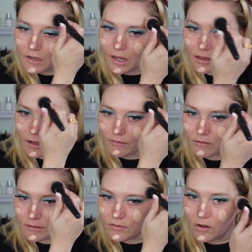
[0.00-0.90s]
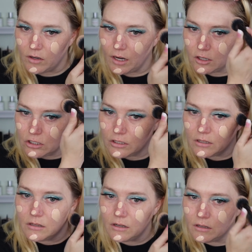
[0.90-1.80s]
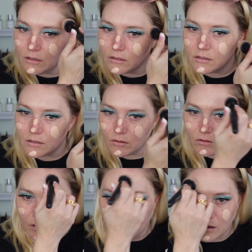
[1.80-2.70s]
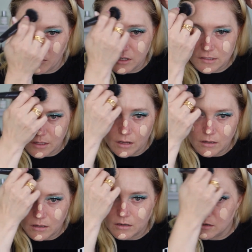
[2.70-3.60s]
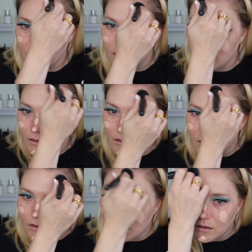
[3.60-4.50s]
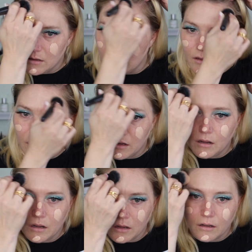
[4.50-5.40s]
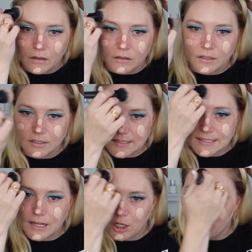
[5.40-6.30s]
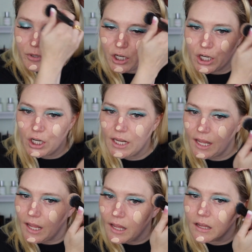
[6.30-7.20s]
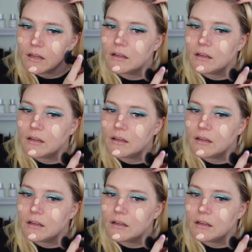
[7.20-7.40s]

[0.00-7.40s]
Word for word: I love this foundation. It looks so good on my skin. Oh, it's so pretty.